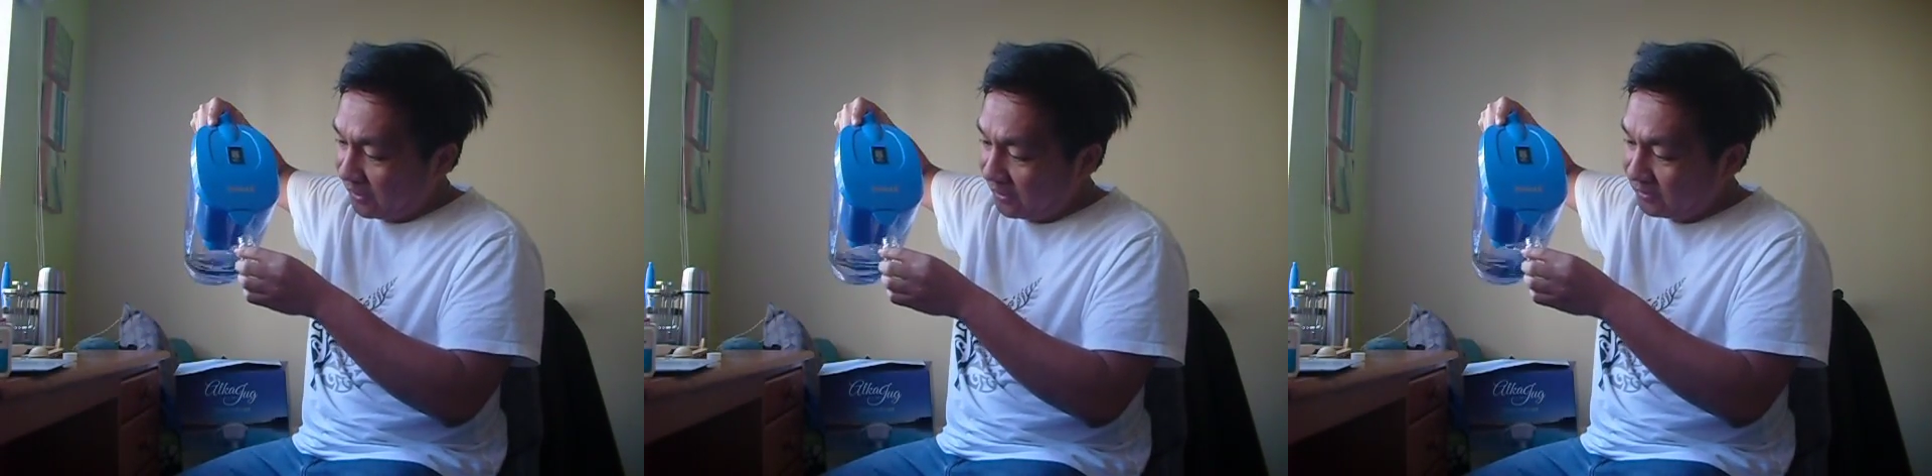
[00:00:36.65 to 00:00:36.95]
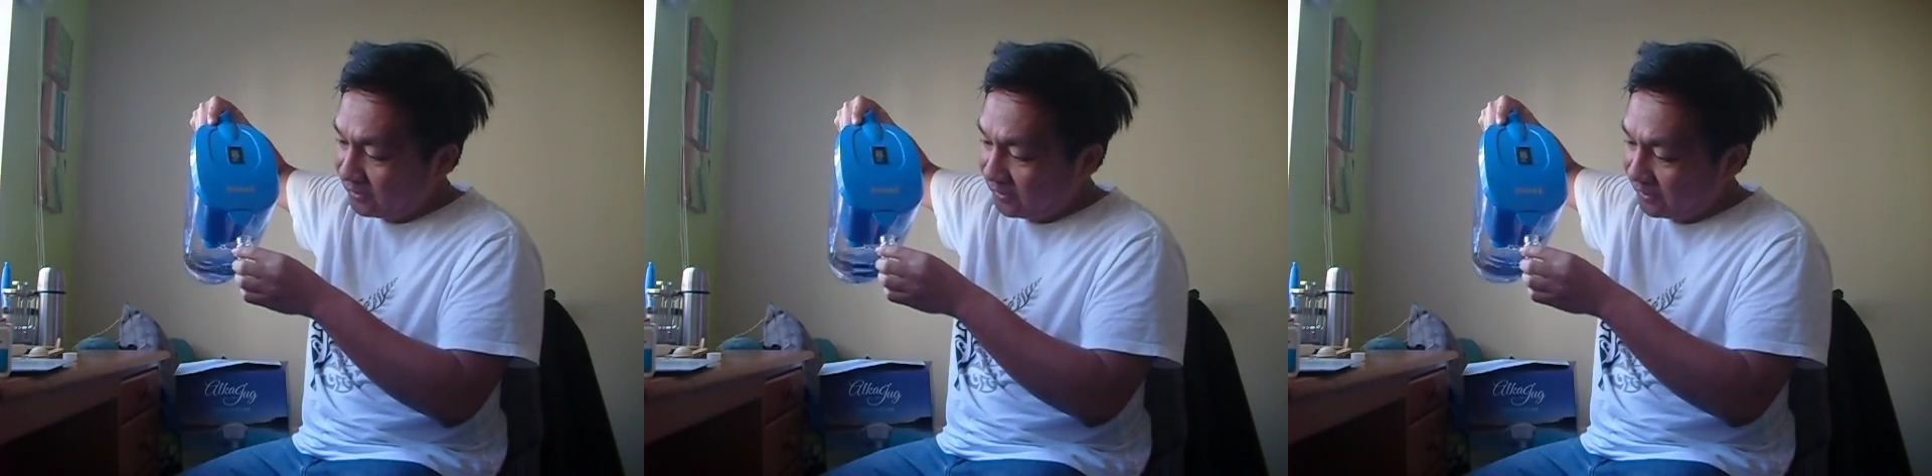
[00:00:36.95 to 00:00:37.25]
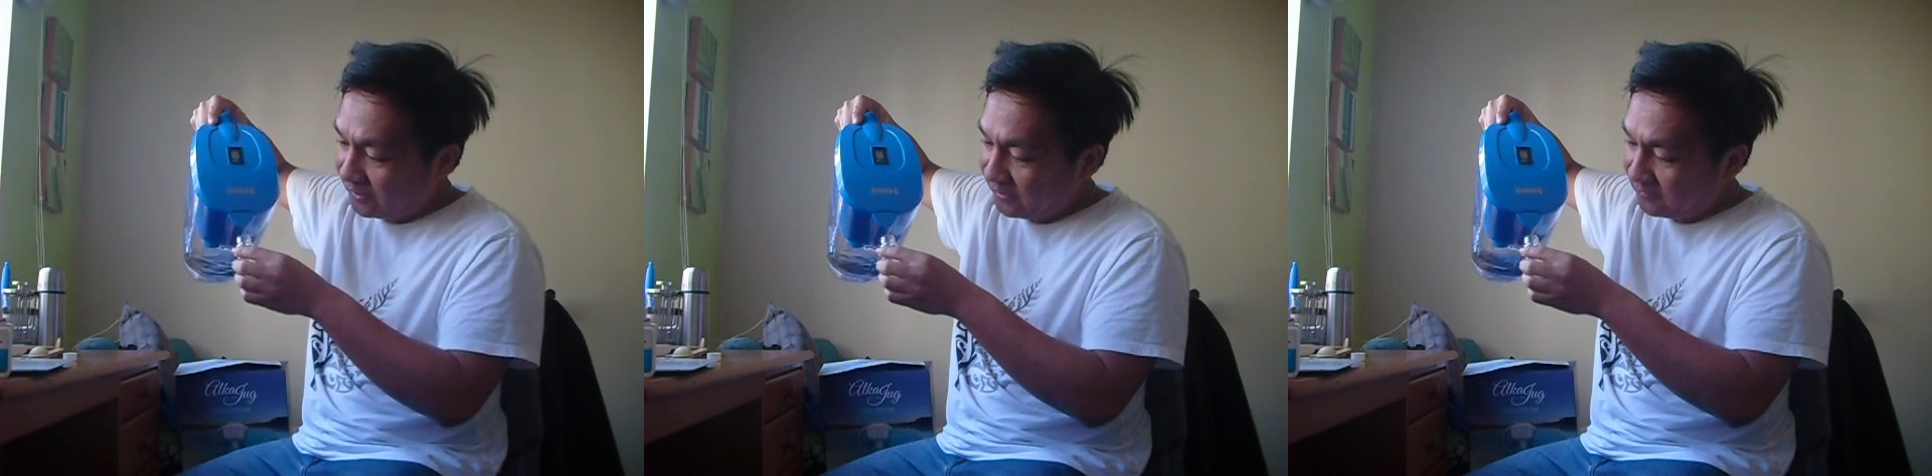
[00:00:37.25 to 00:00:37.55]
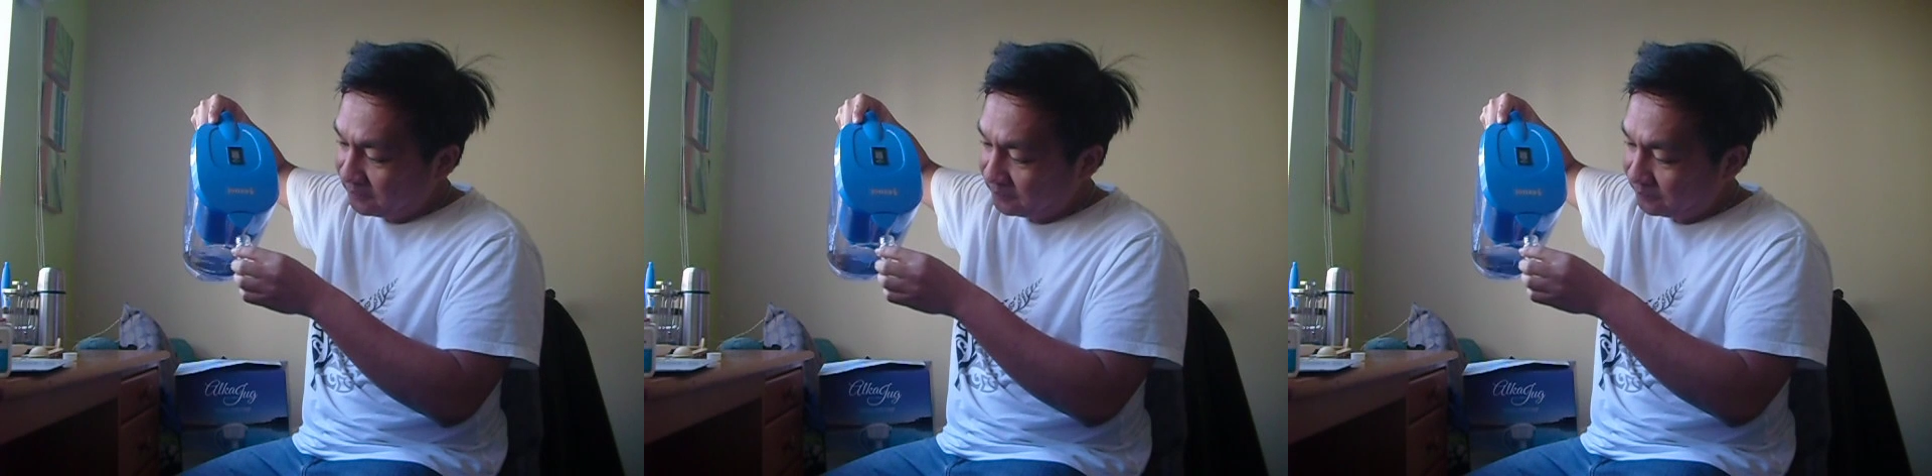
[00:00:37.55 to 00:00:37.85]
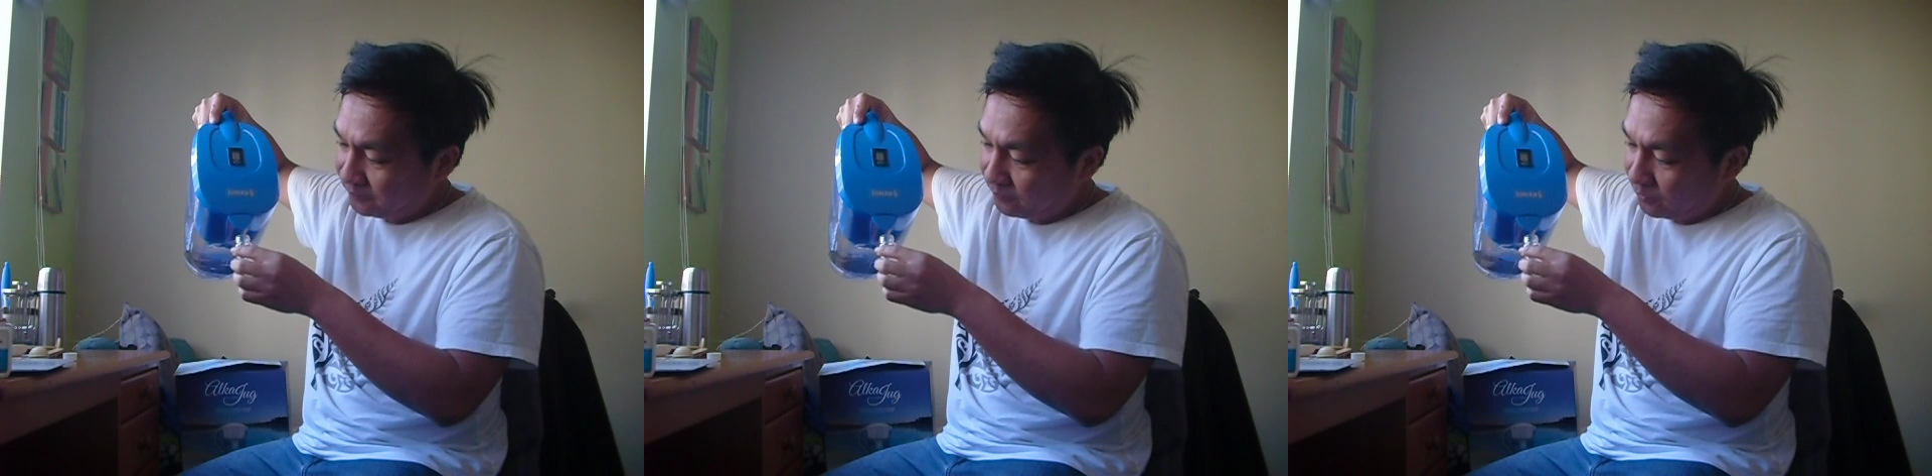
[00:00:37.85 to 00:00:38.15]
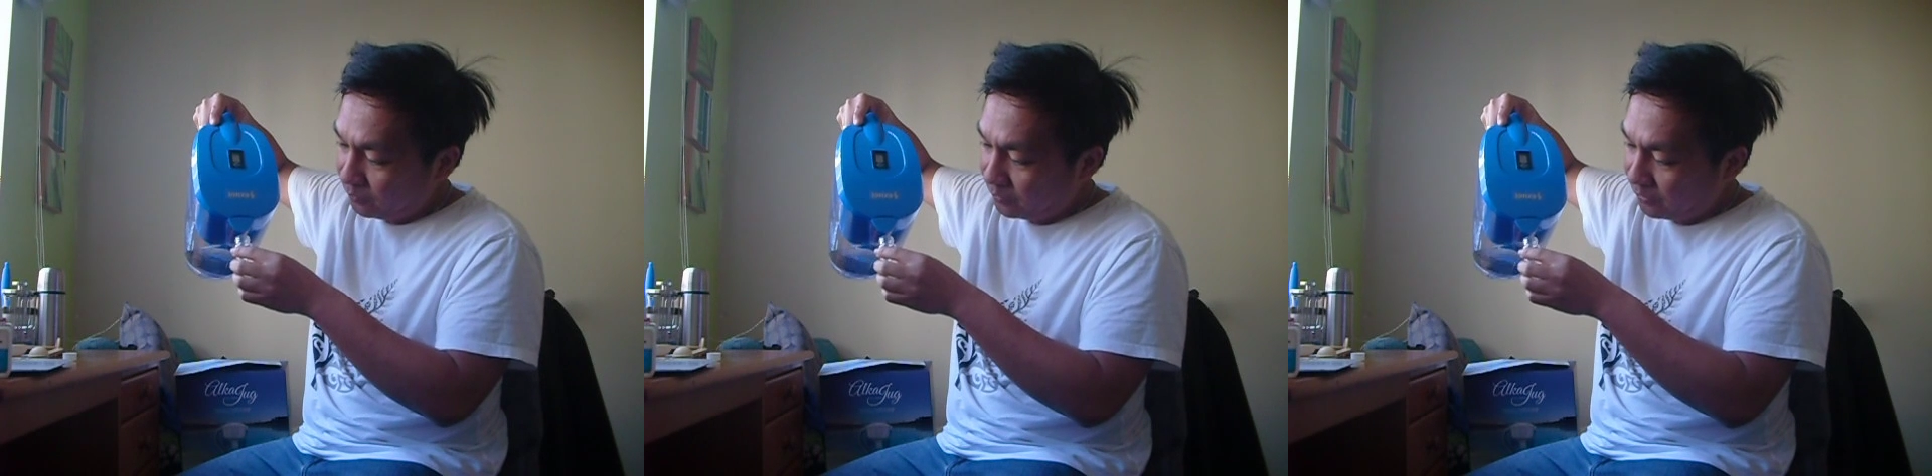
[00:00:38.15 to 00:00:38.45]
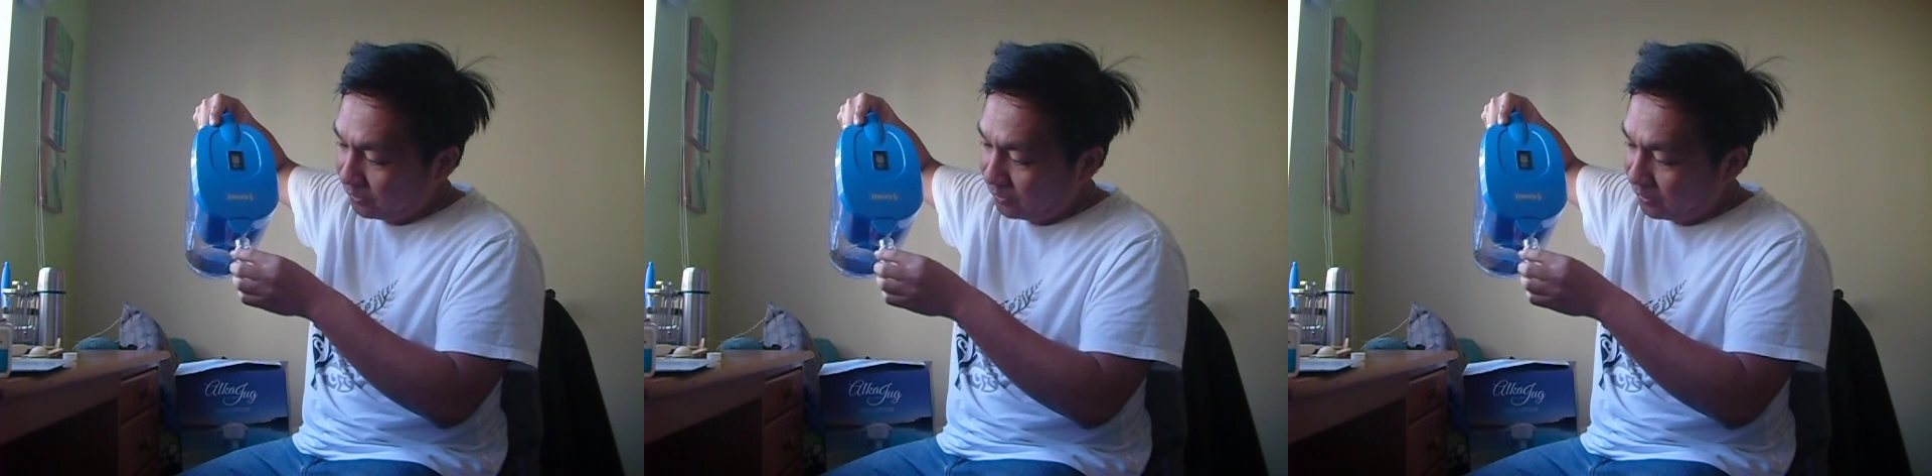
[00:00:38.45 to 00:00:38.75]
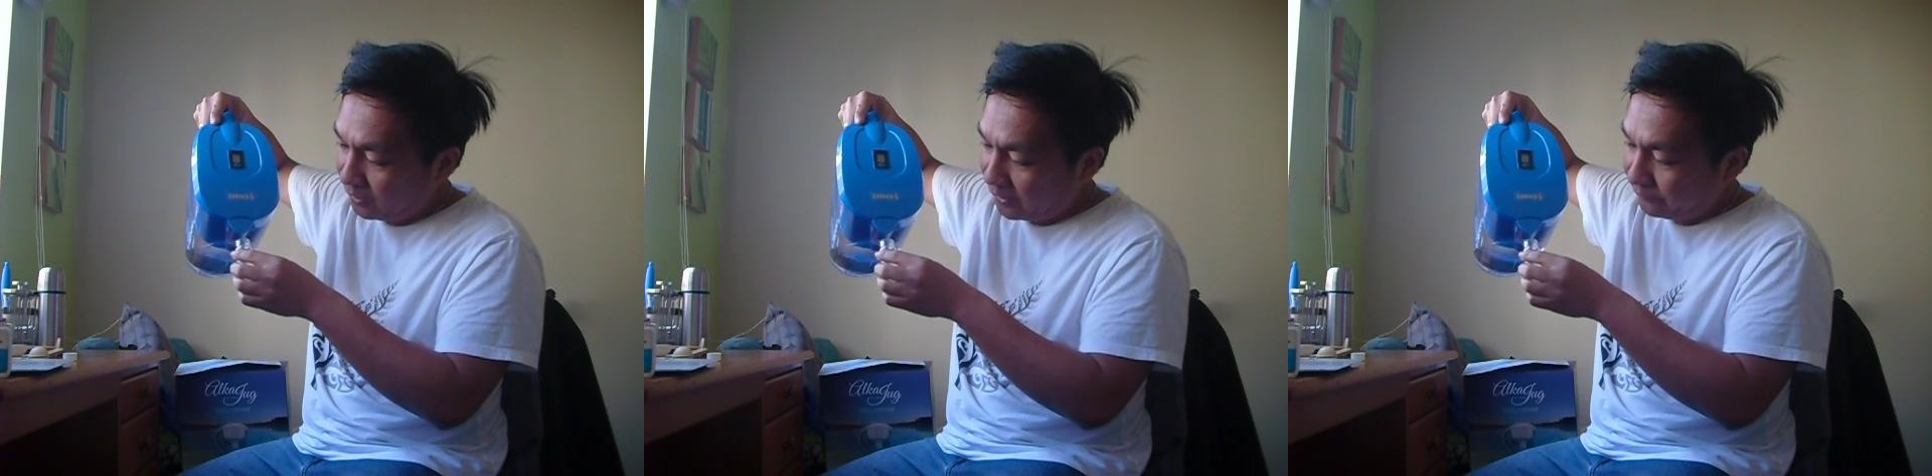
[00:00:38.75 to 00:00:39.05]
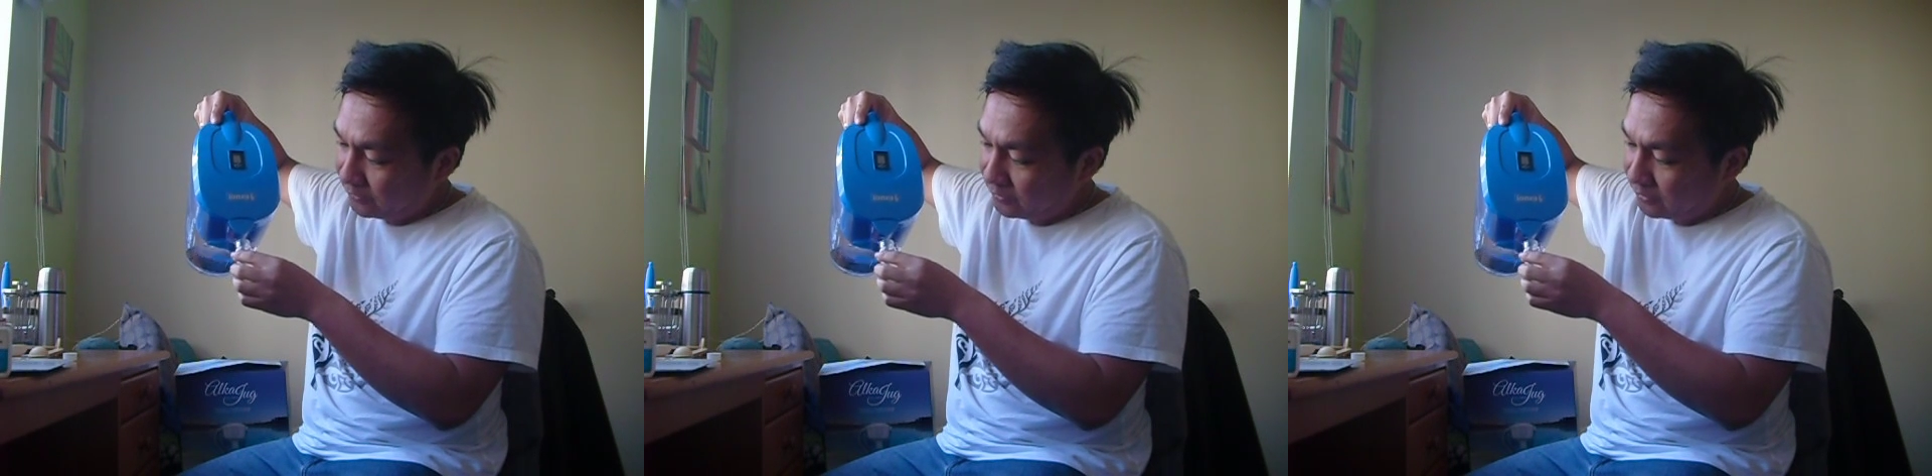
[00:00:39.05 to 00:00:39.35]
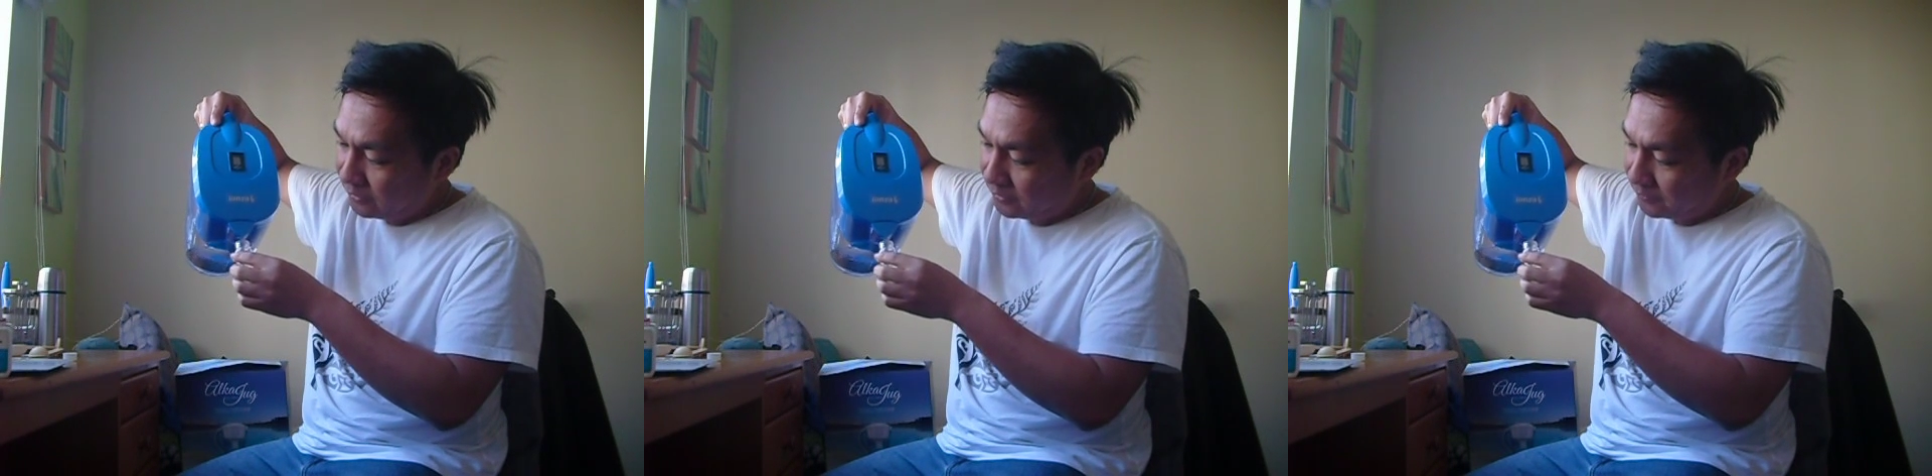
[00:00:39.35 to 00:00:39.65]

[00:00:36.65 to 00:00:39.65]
alkaline water after the